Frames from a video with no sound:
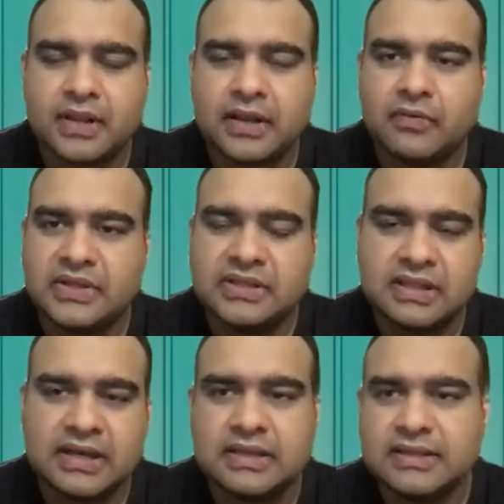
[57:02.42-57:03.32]
With
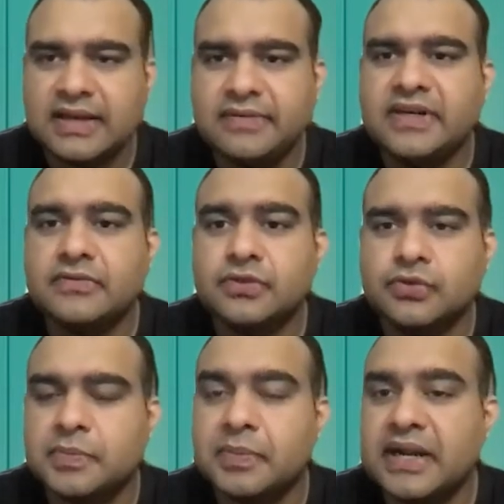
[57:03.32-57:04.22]
the advent of
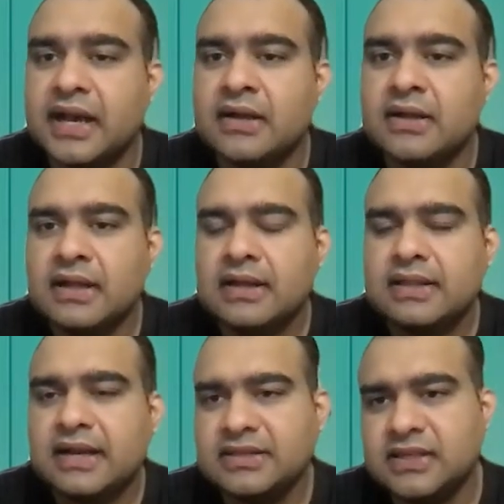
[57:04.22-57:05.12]
social media,
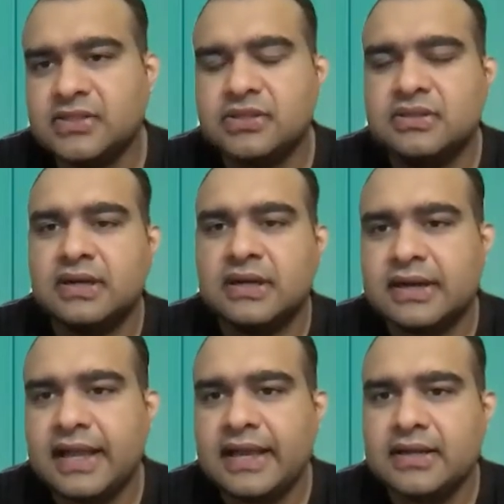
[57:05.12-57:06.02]
that has just
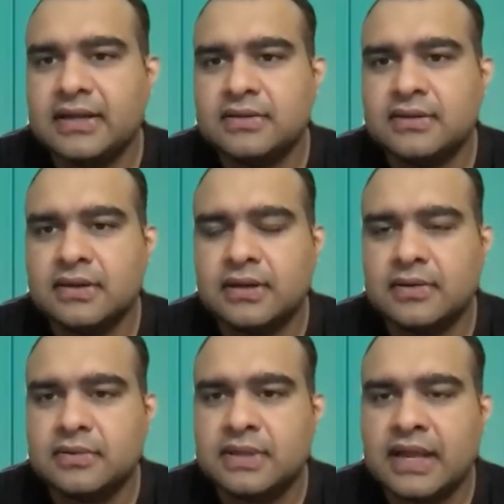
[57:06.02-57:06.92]

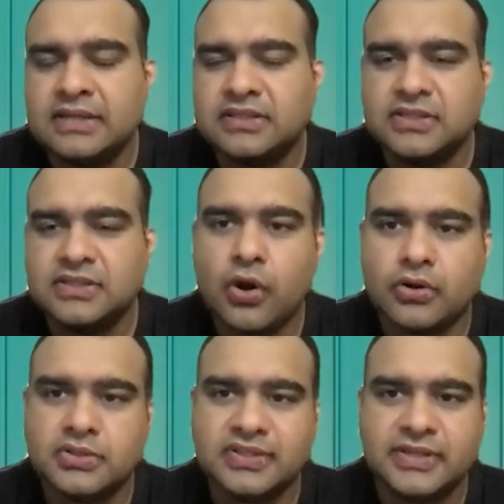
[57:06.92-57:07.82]
that has just gone
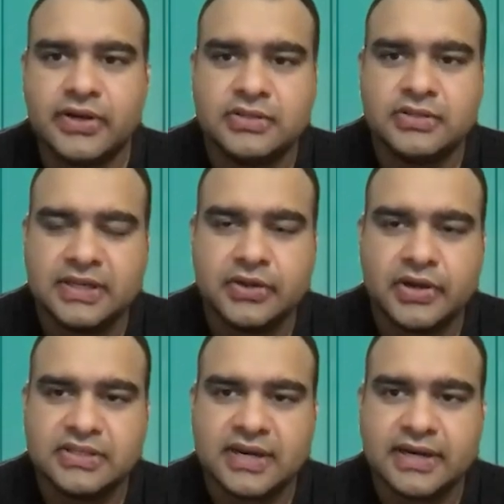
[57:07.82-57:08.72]
on
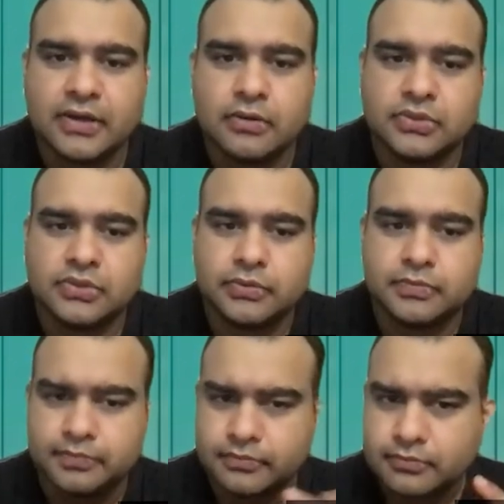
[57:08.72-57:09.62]
steroids right now. So
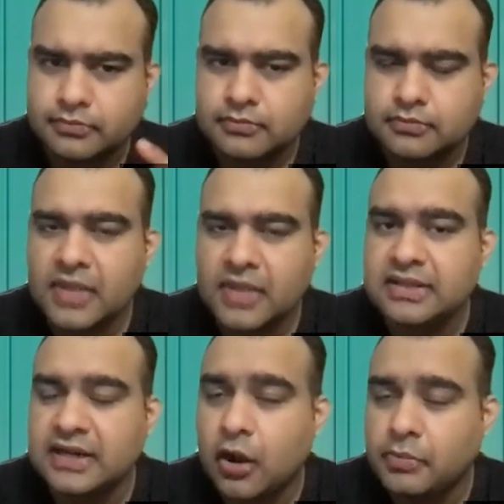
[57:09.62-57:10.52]

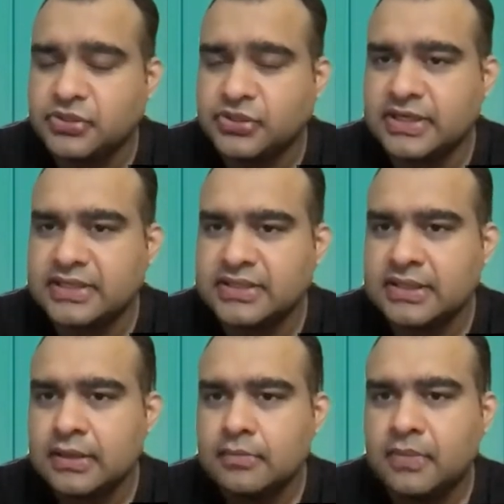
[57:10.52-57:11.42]
there are opportunities,
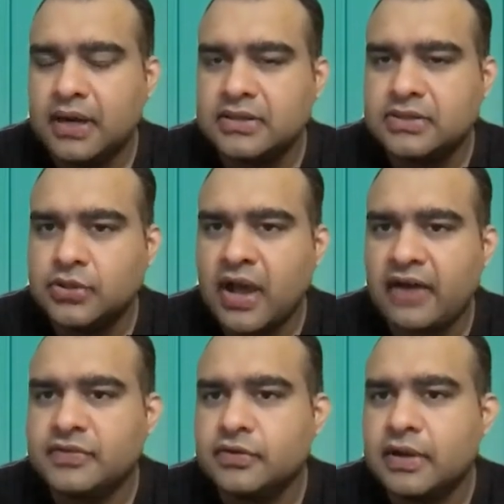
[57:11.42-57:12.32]
but you
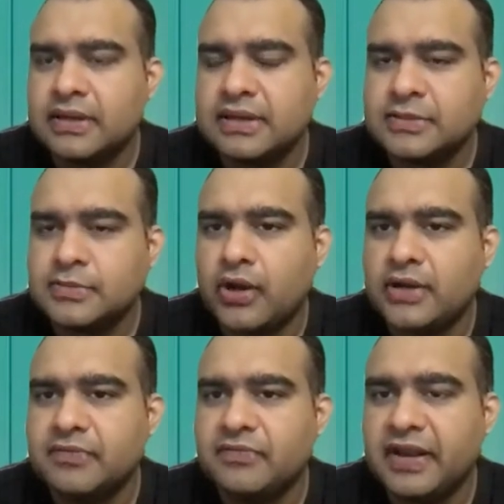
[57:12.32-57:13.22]
have to exploit
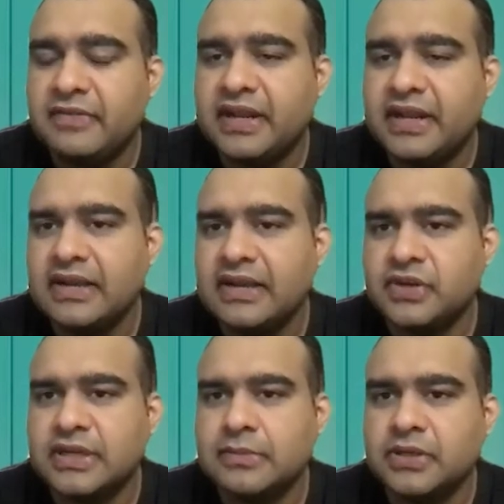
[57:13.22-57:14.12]
them very, very
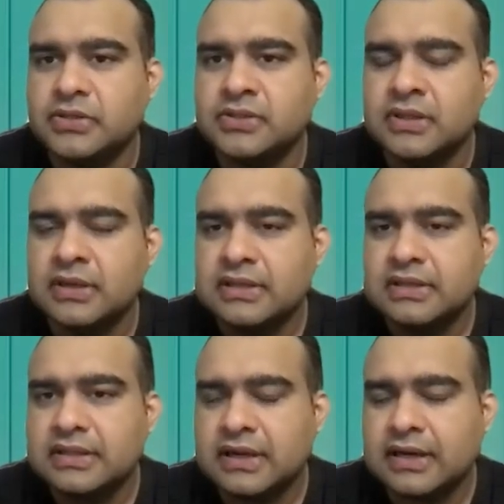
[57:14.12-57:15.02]
carefully because
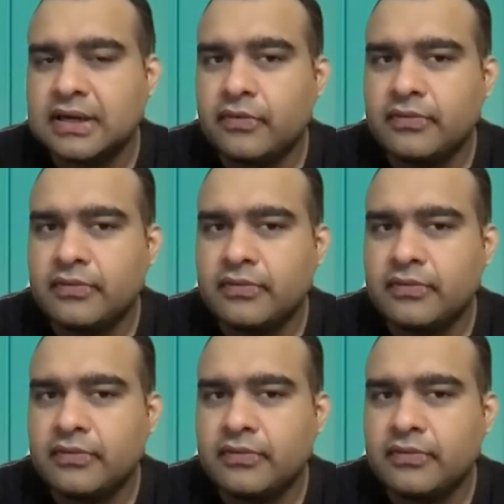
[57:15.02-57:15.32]
uh,